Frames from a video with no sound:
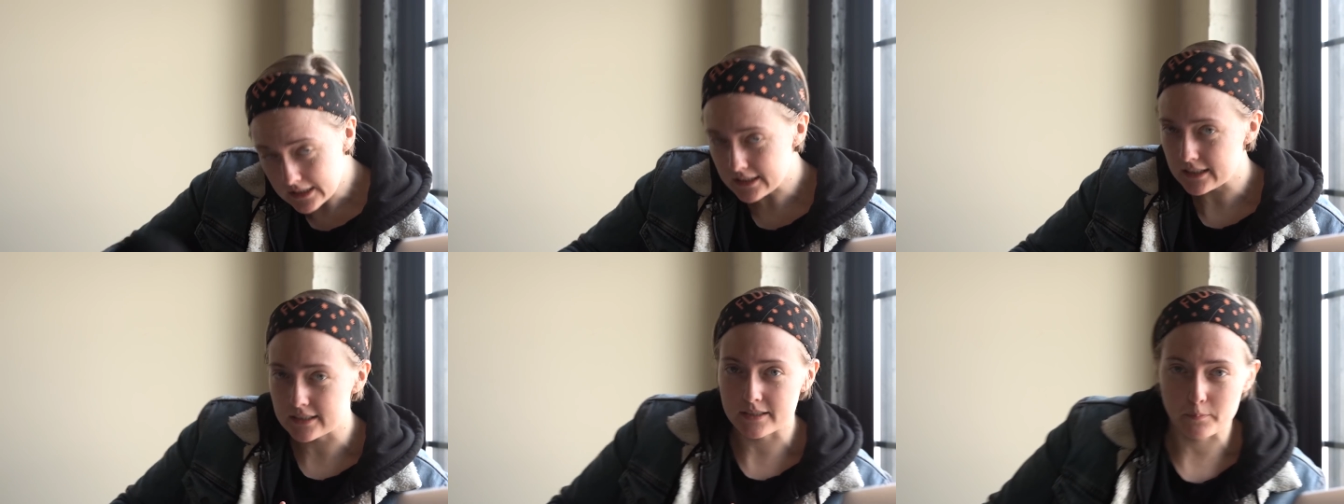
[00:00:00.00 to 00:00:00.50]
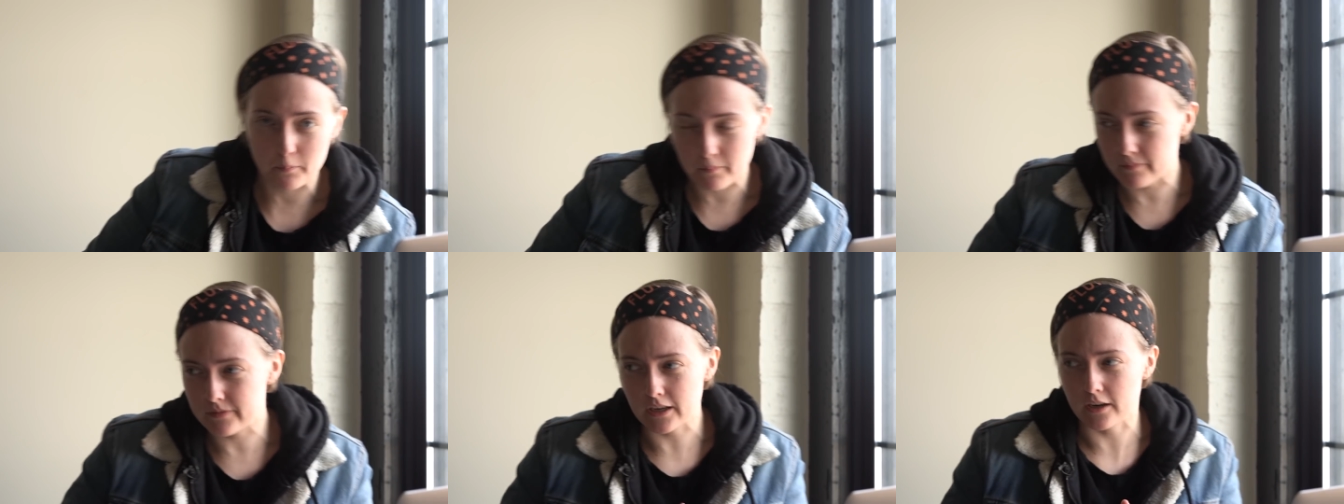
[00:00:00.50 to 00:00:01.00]
these,
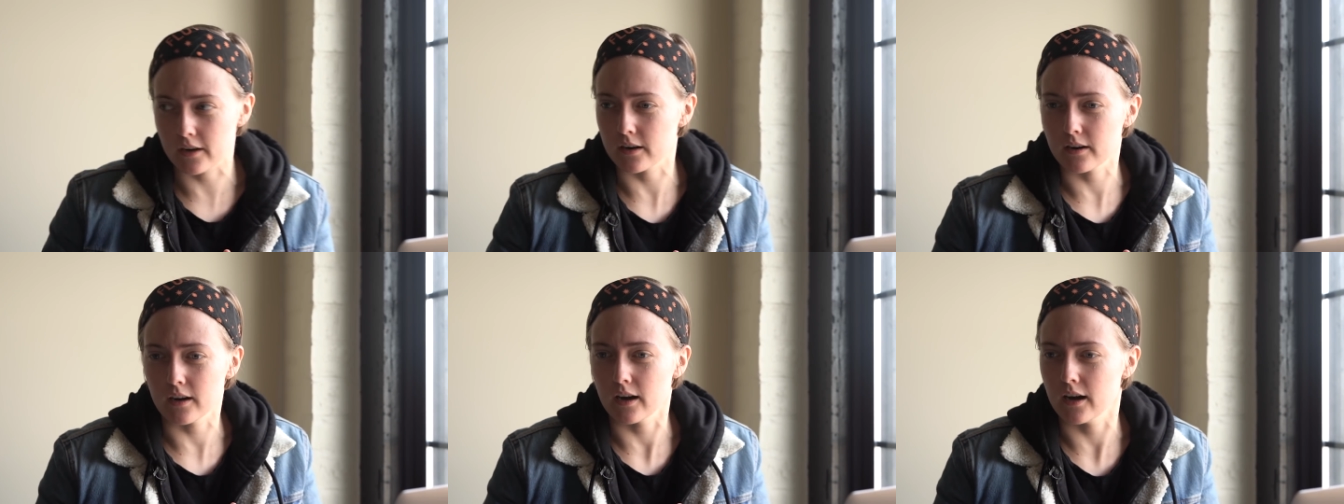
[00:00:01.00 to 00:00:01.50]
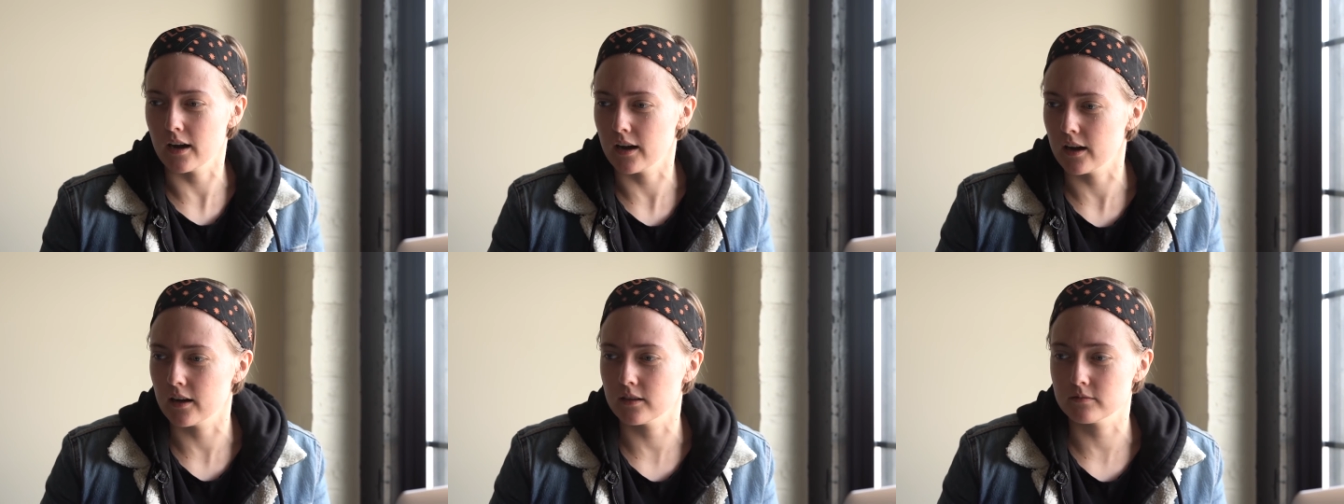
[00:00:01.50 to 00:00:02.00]
they're
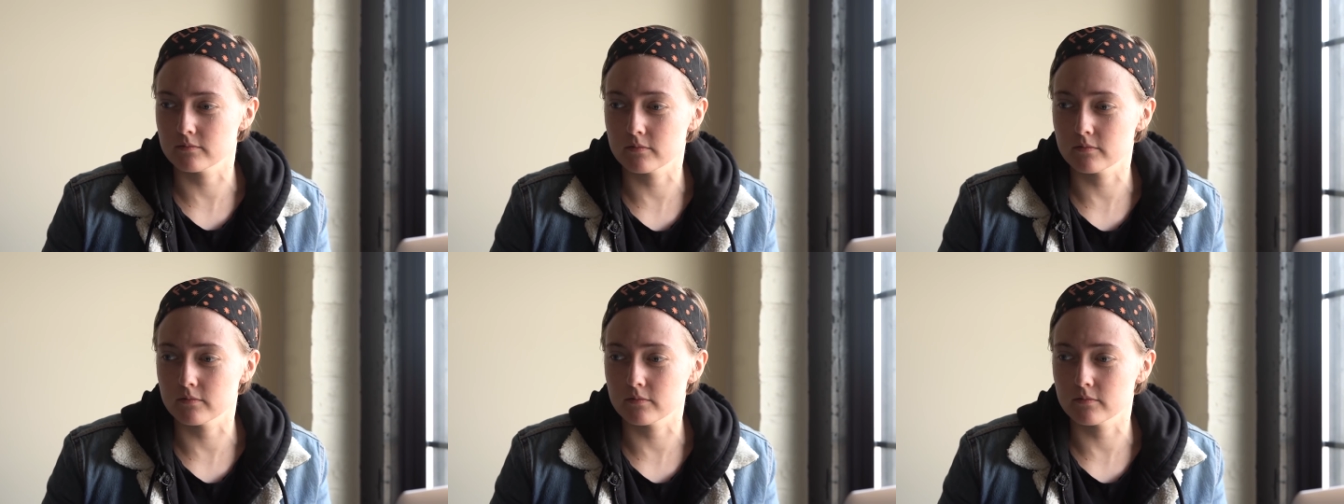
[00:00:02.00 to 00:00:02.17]
uh,